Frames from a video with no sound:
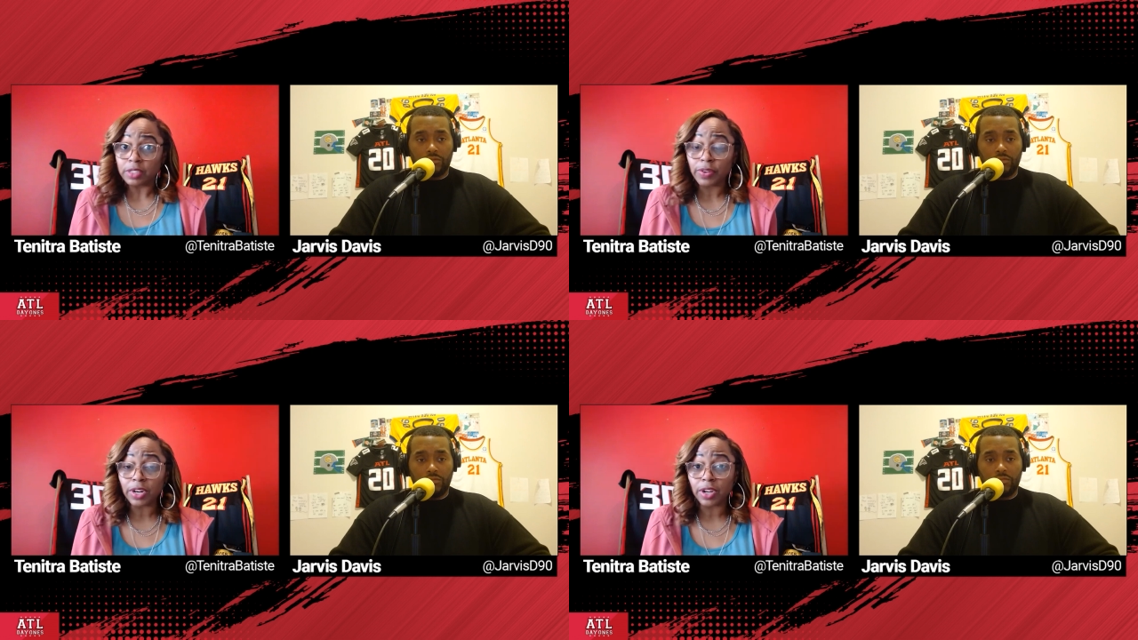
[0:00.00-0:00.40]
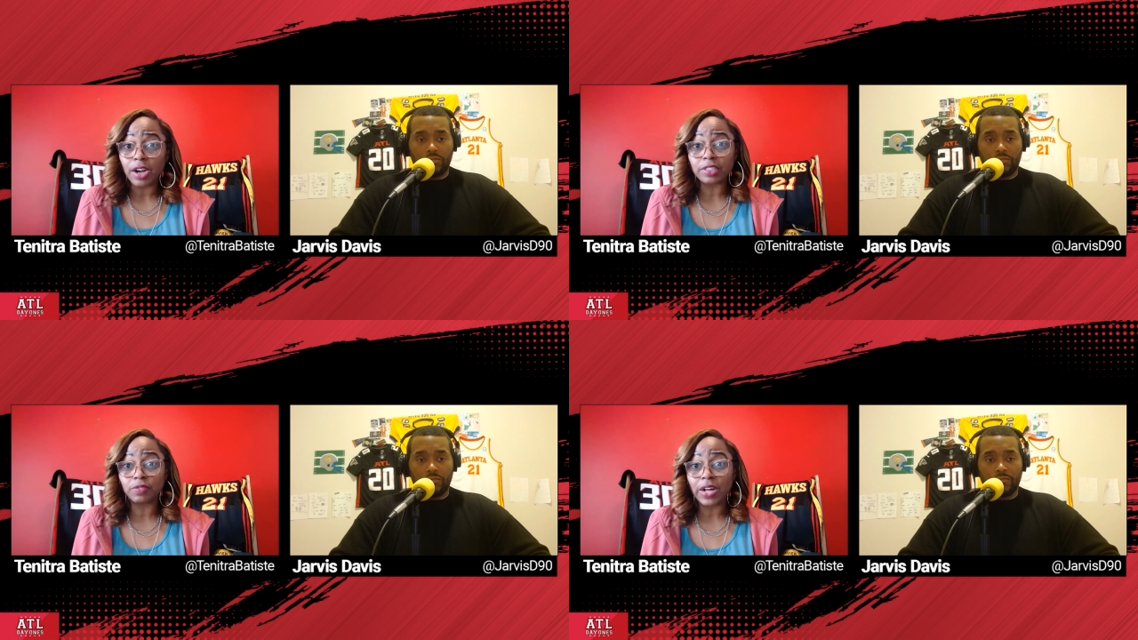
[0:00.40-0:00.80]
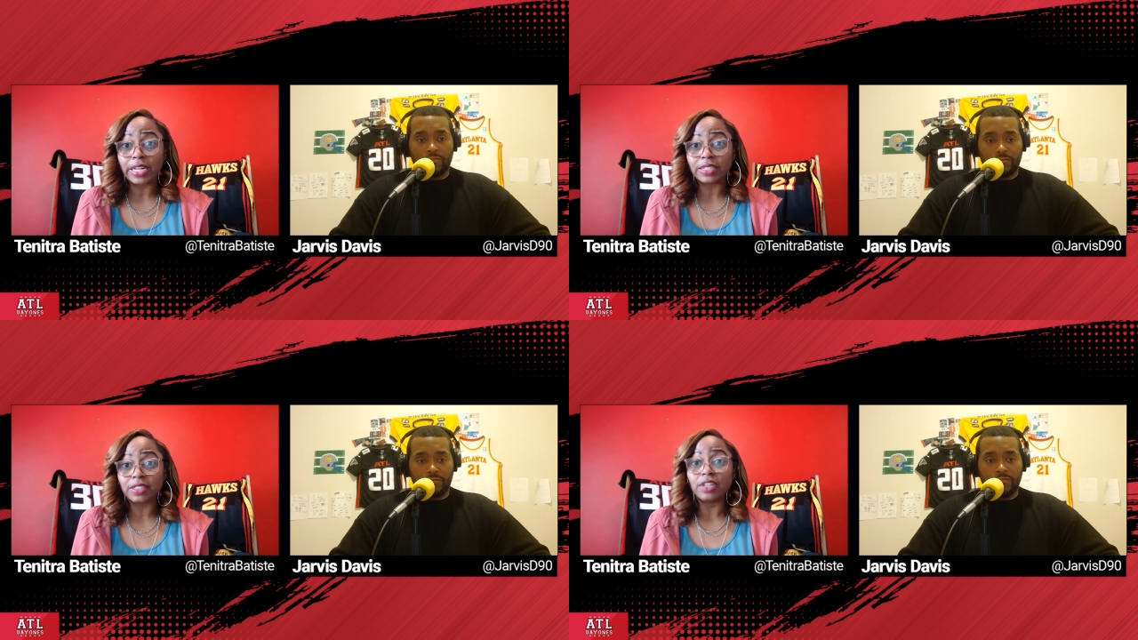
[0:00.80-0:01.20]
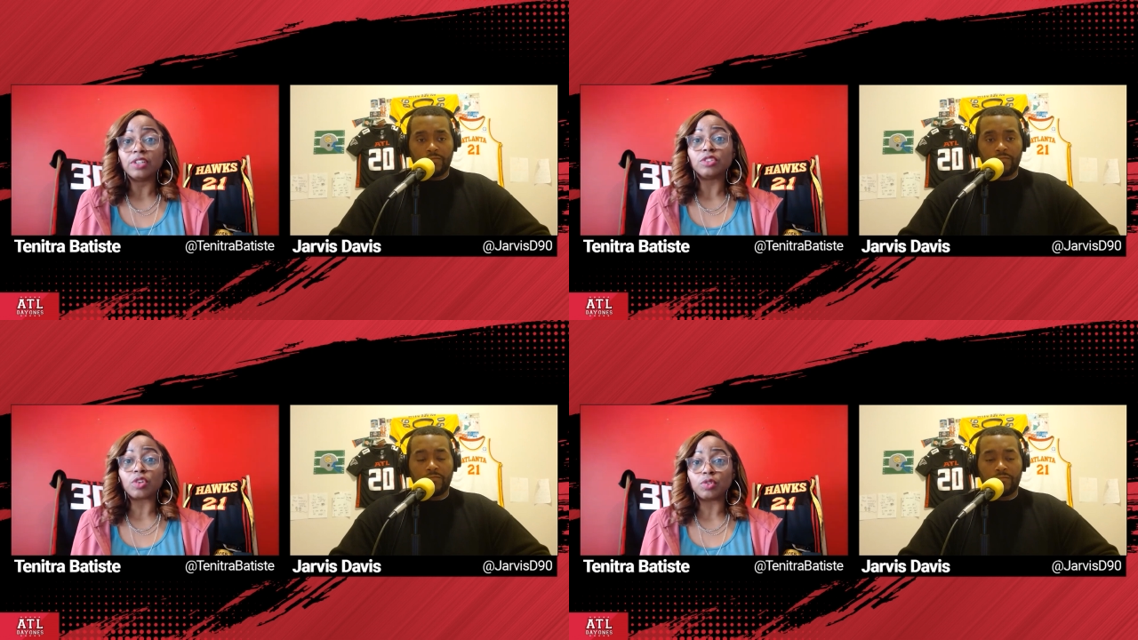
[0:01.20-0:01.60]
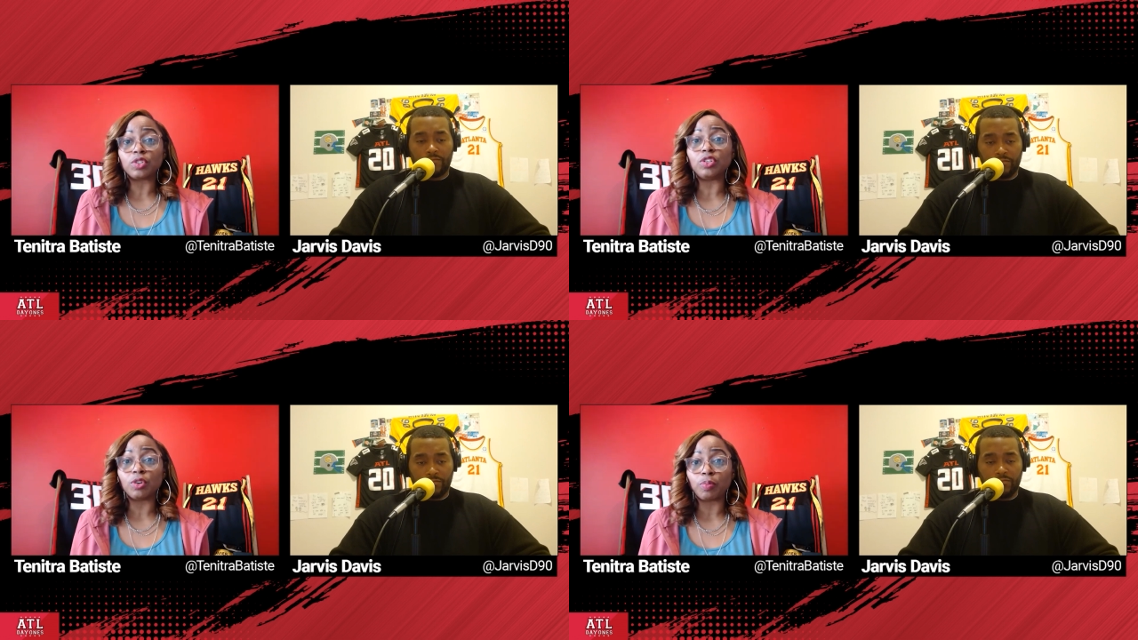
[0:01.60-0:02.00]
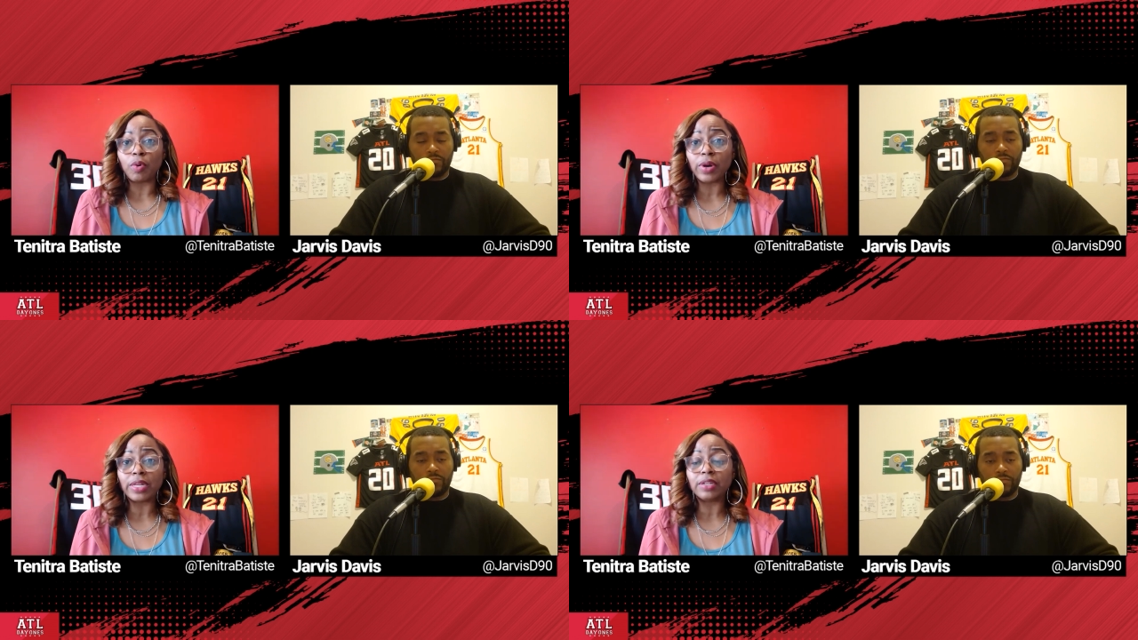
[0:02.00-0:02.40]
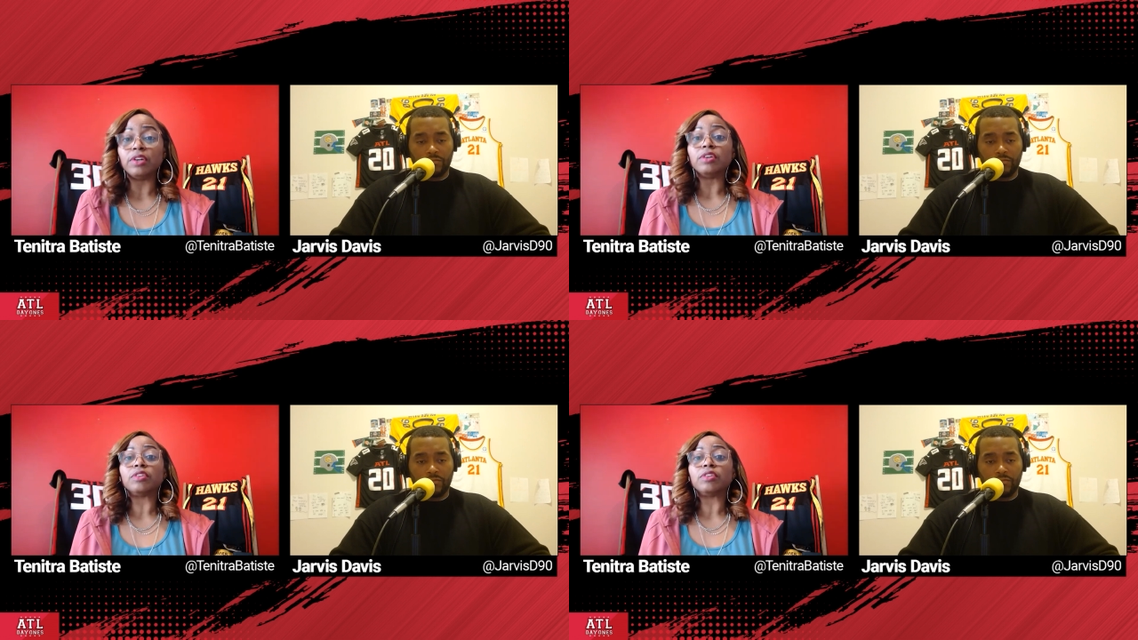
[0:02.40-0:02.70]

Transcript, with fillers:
Speaker 1: they're very hard to find. So to your point,